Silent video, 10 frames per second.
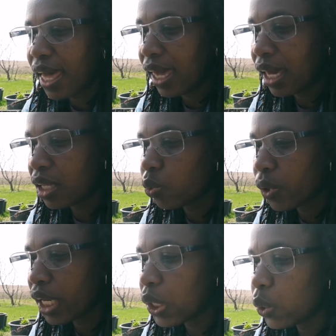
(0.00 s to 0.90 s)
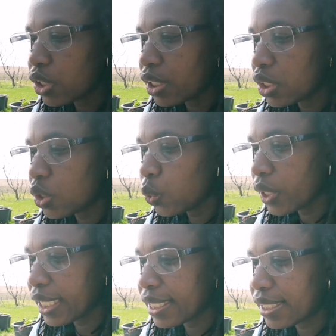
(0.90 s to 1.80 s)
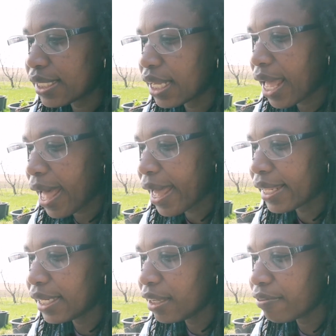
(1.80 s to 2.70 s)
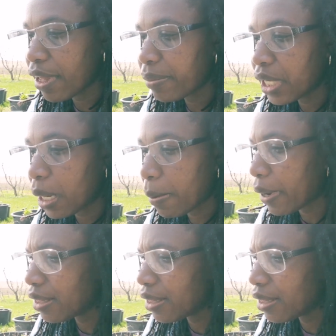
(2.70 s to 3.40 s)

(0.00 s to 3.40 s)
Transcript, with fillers: and what I usually do is I leave them to come. up.